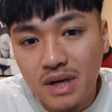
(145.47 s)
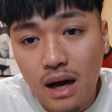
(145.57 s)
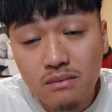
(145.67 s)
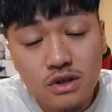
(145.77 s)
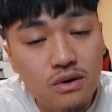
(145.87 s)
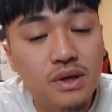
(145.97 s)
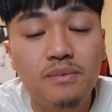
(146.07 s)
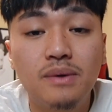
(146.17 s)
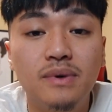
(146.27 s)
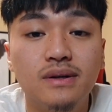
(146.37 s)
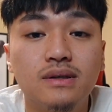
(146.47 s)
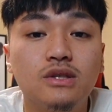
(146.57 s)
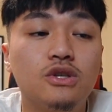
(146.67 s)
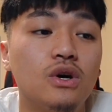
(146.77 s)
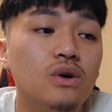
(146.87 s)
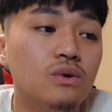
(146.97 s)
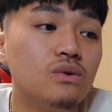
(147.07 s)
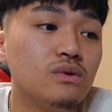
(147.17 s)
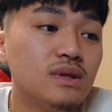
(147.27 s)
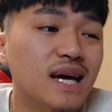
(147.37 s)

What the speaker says: I'm just gonna keep it a buck. So